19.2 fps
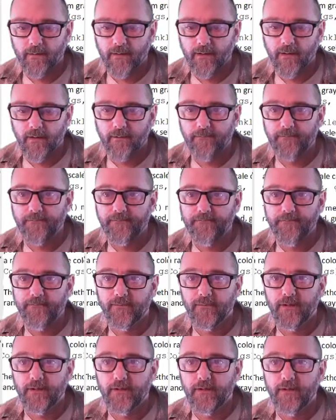Here we go.
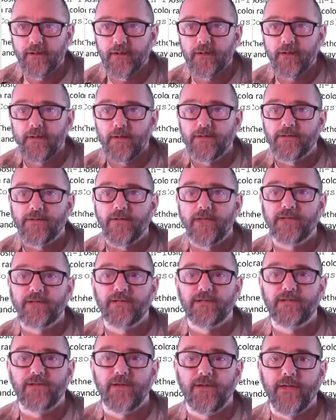So
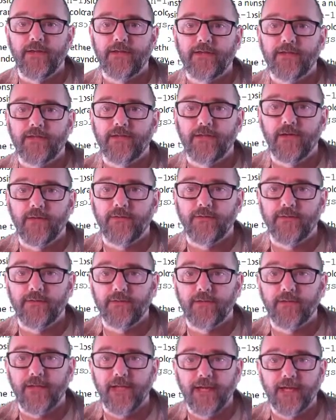that's the
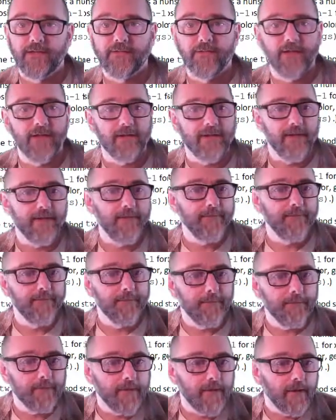Starfield class right there.
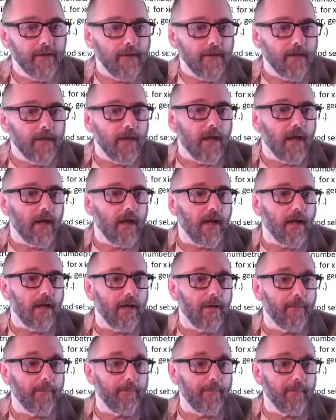
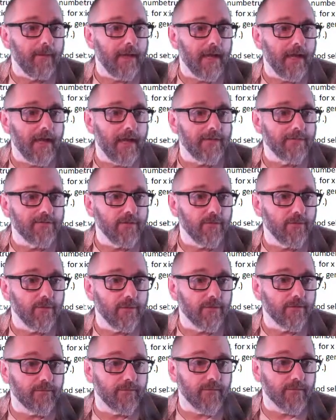And
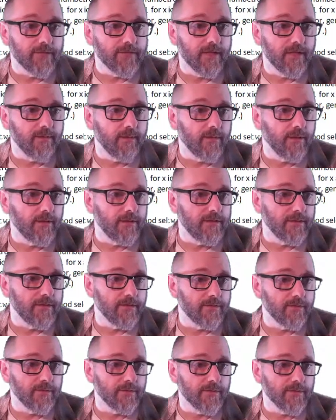so first thing we're going to do
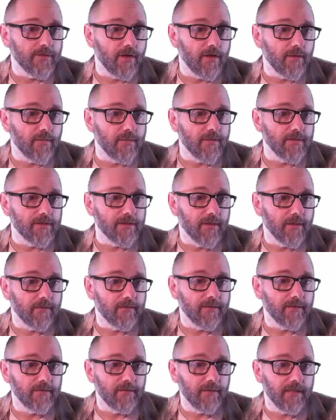is we'll start with a
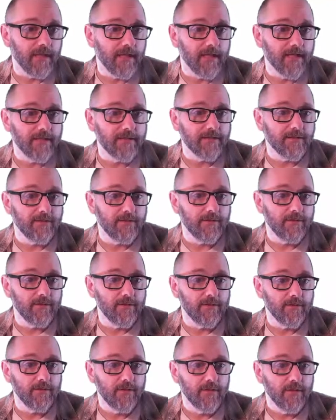Starfield class,
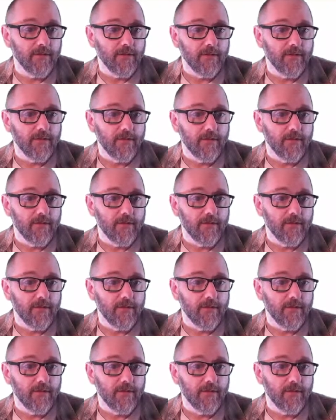new